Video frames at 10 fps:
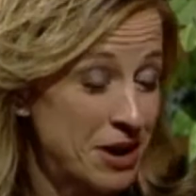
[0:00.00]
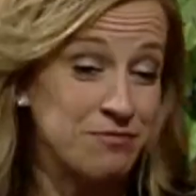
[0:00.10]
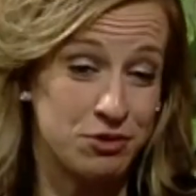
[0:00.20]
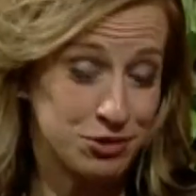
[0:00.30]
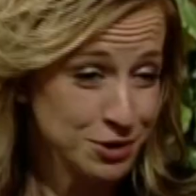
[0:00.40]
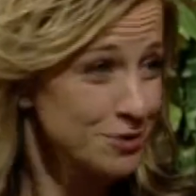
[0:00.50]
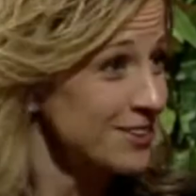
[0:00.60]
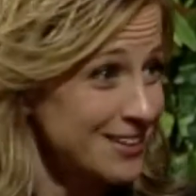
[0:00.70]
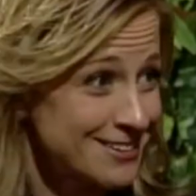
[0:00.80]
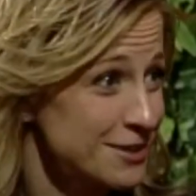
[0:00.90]
If you do,
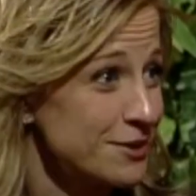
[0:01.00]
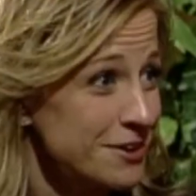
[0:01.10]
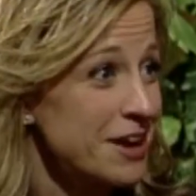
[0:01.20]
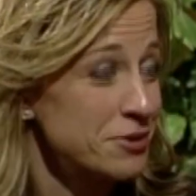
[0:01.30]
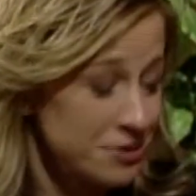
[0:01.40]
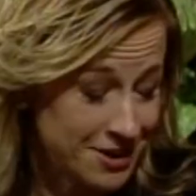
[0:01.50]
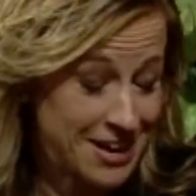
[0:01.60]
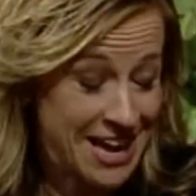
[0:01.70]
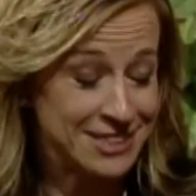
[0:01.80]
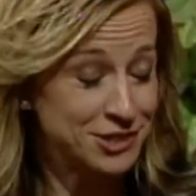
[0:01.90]
then you're a
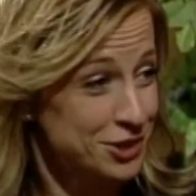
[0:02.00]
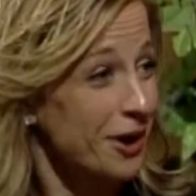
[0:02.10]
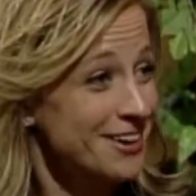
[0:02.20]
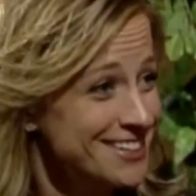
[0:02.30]
head start.